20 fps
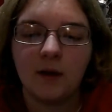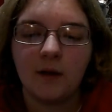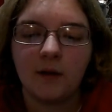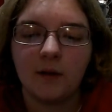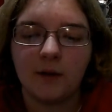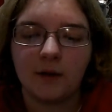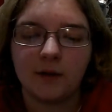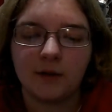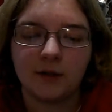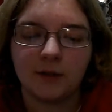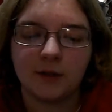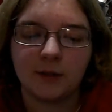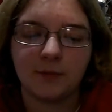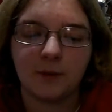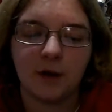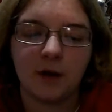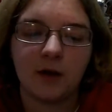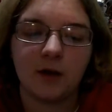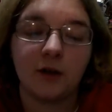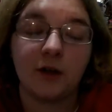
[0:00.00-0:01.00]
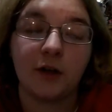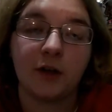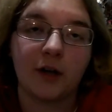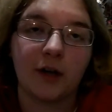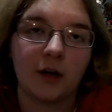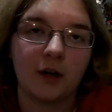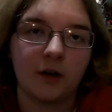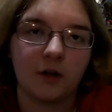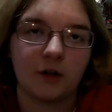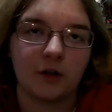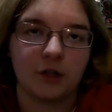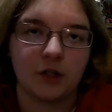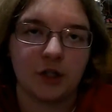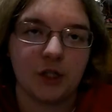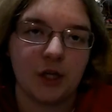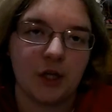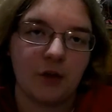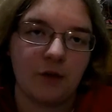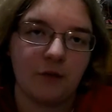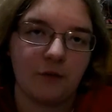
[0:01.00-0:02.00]
There's a spot on your character
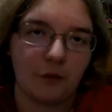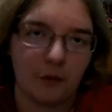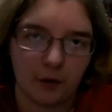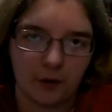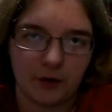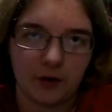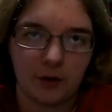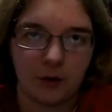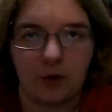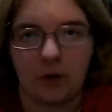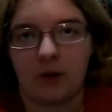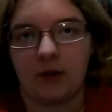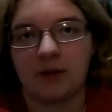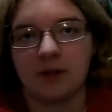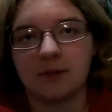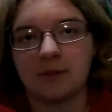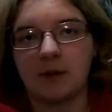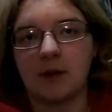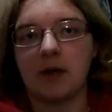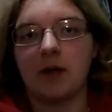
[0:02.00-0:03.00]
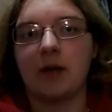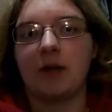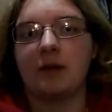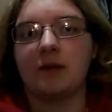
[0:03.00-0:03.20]
sheet for total experience.